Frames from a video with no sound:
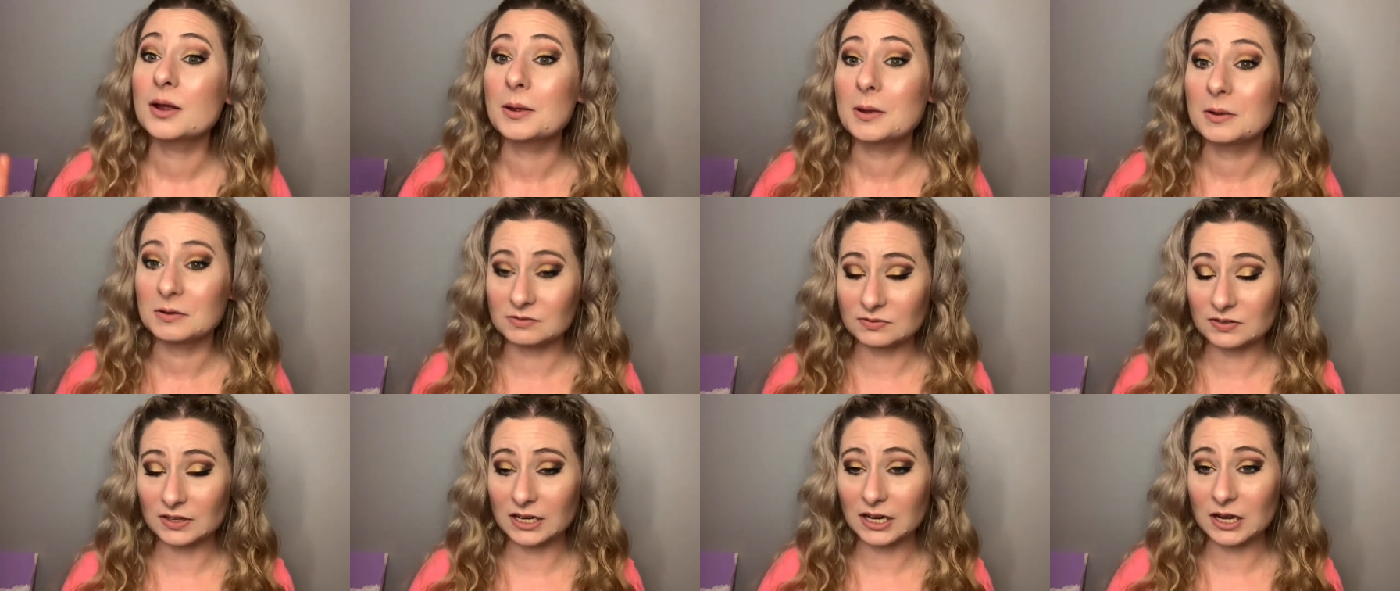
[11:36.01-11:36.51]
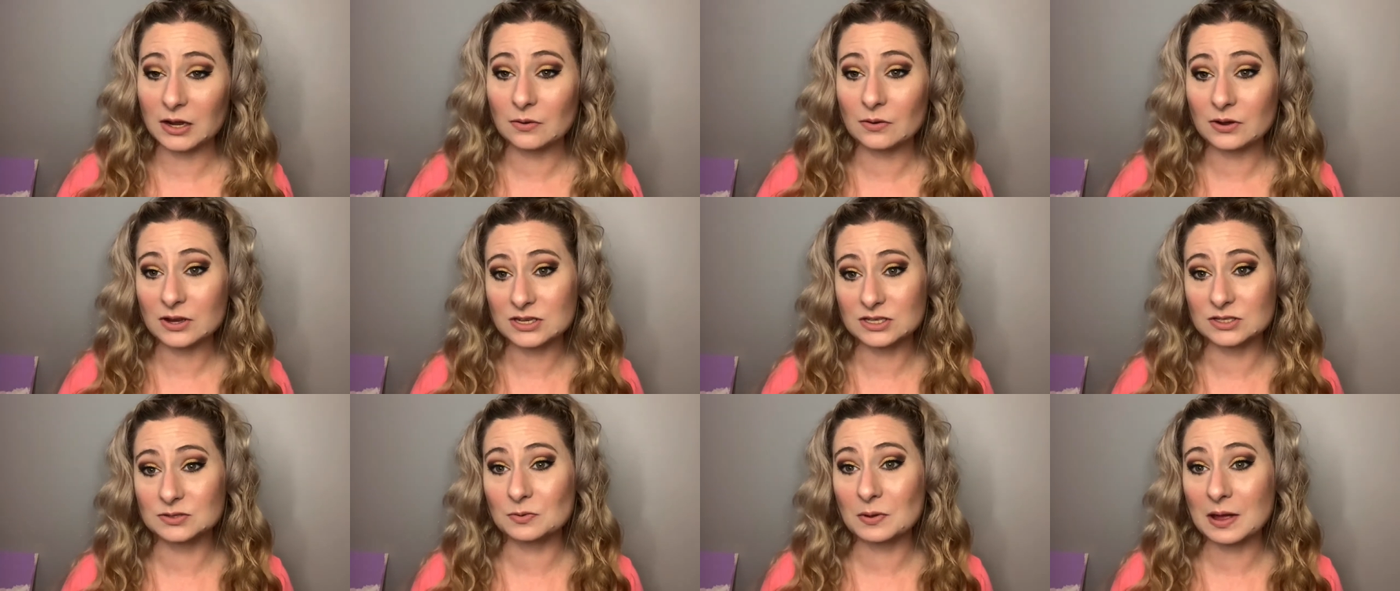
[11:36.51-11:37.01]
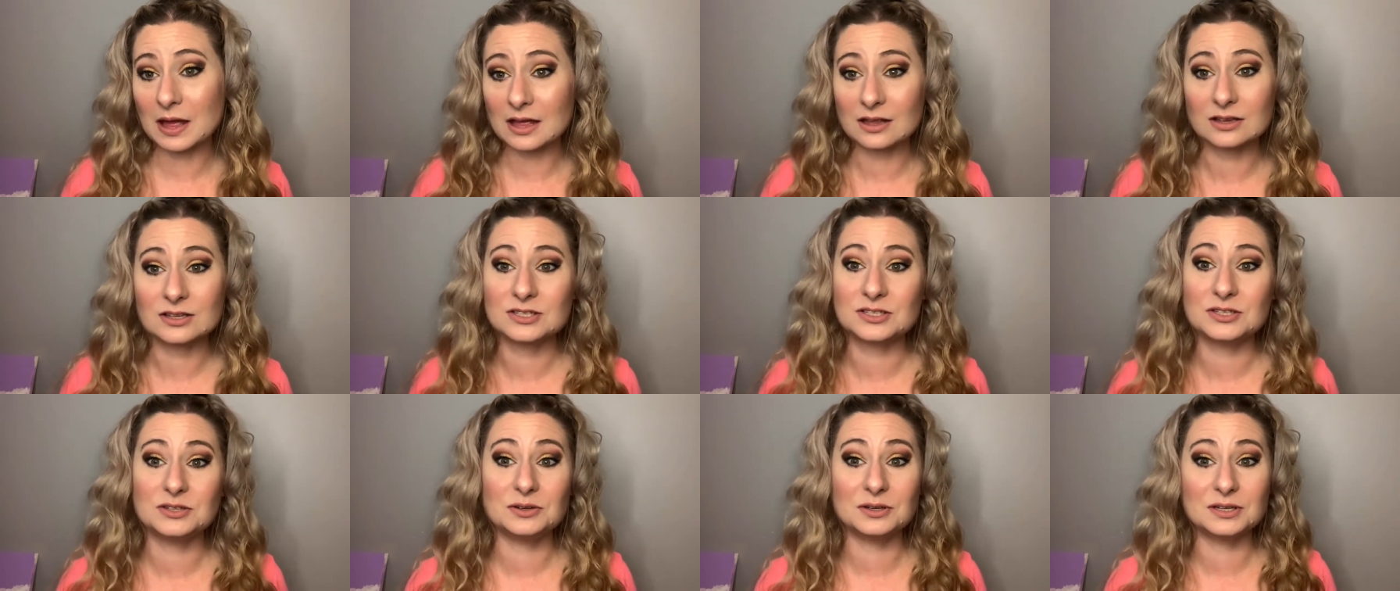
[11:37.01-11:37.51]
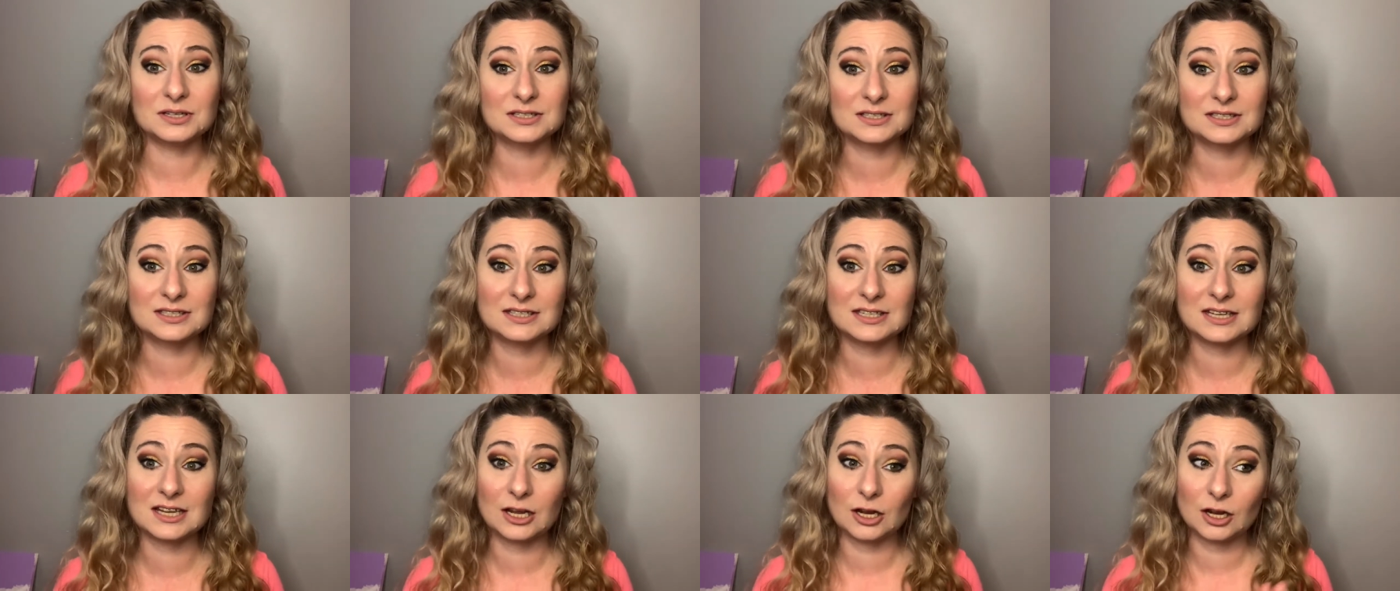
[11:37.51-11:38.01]
video as well, so you can
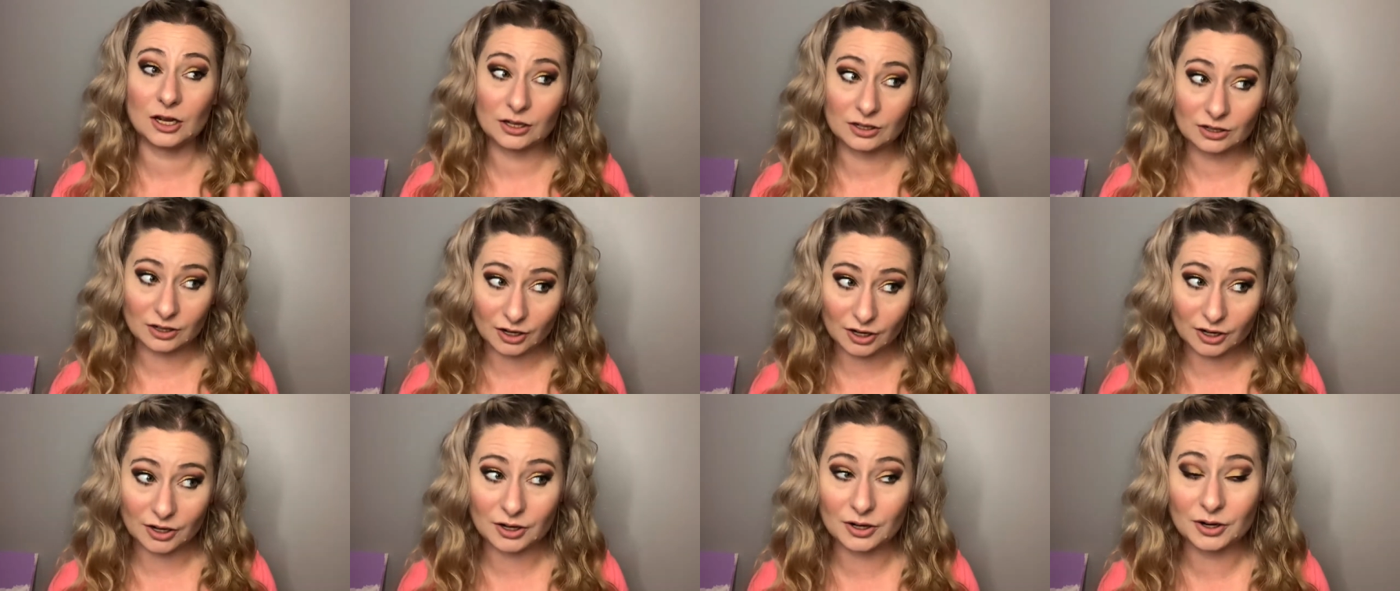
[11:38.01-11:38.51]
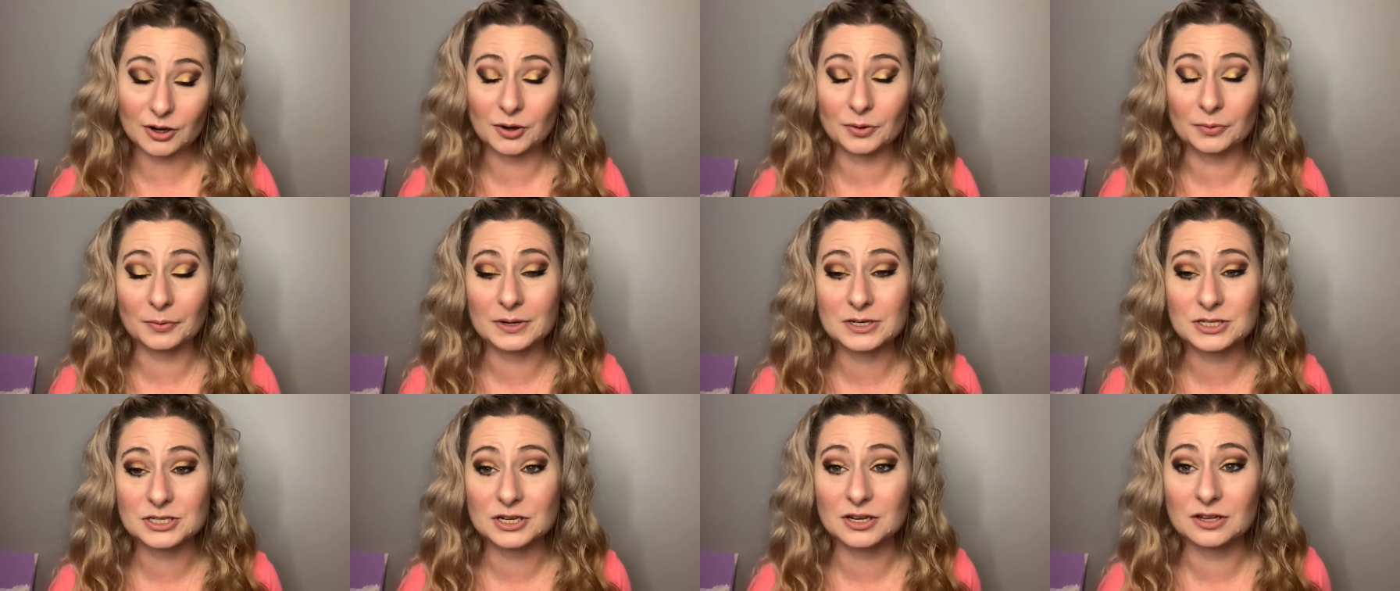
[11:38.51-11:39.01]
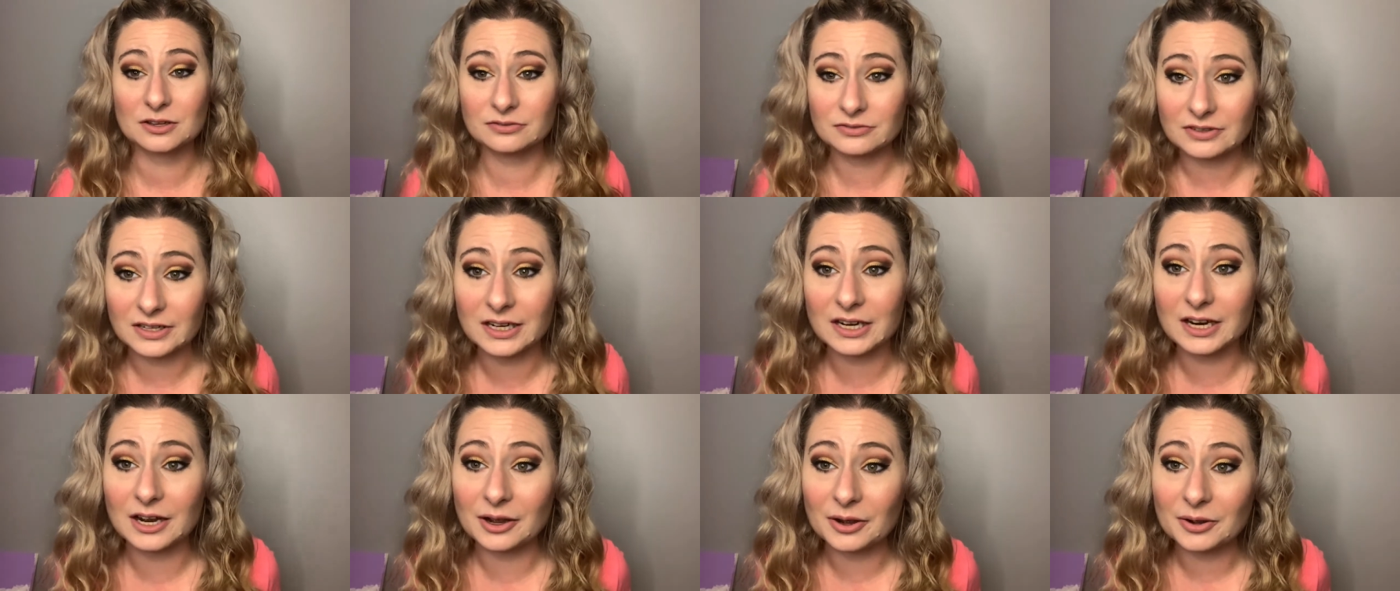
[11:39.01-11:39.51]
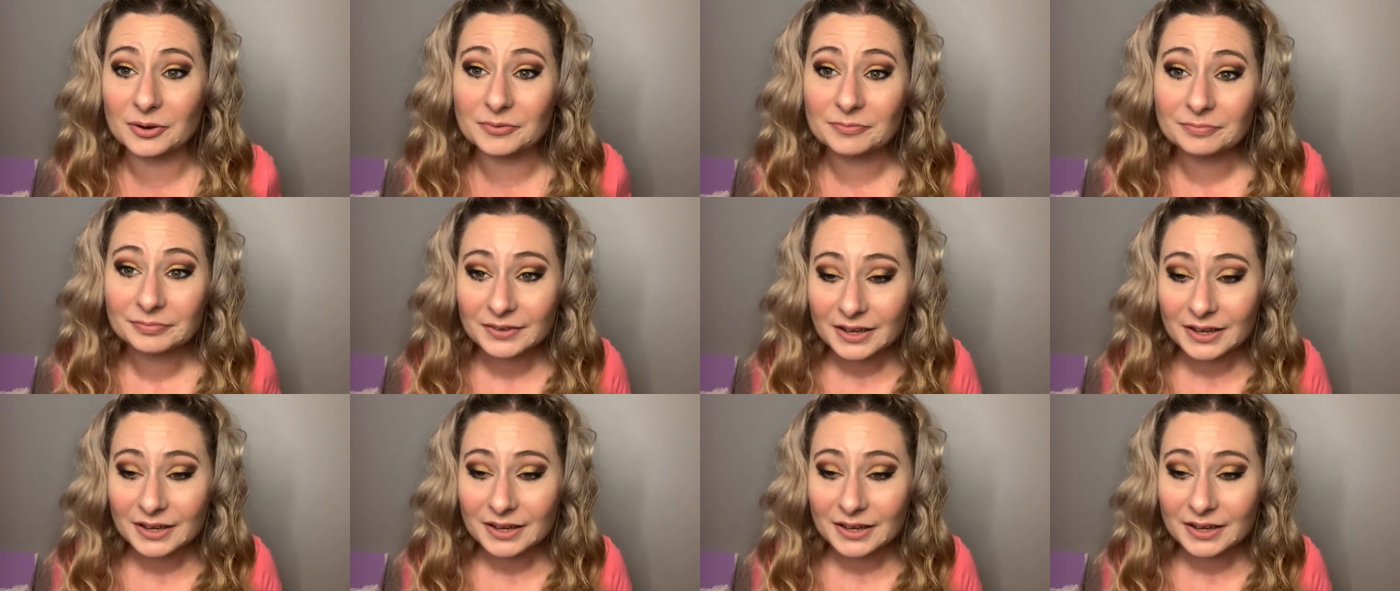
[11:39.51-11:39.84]
see her original video.